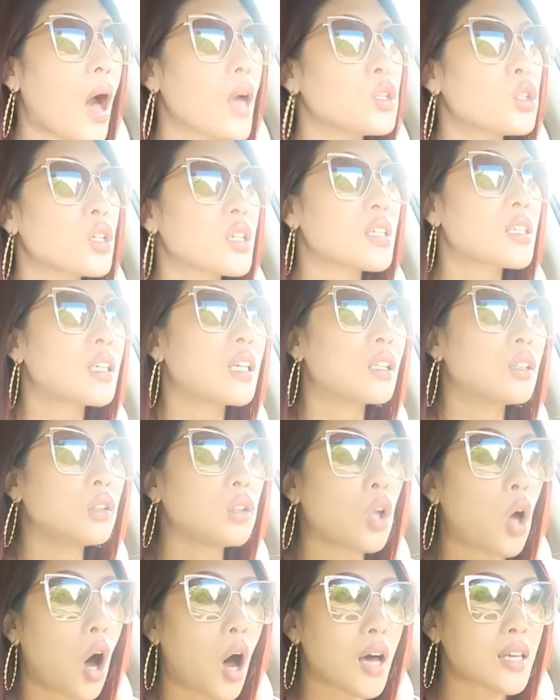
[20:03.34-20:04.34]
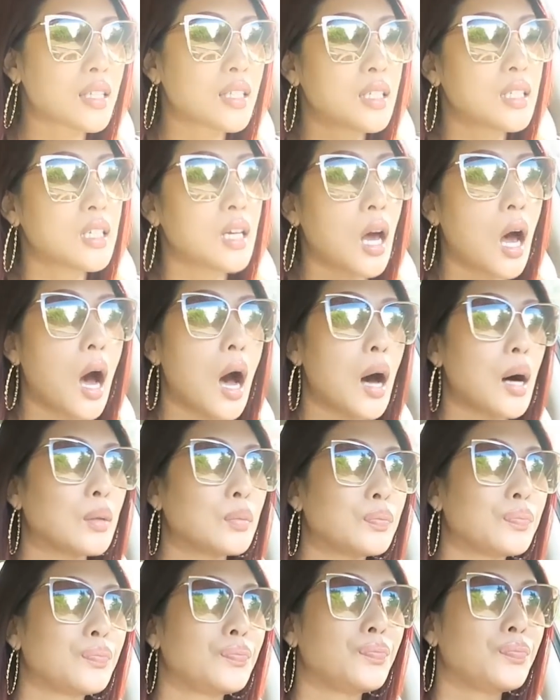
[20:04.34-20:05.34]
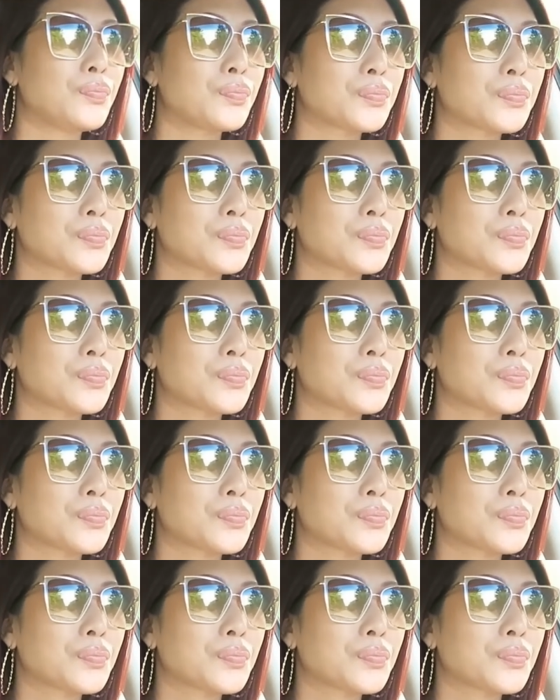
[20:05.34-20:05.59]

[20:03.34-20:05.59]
I just get lost um,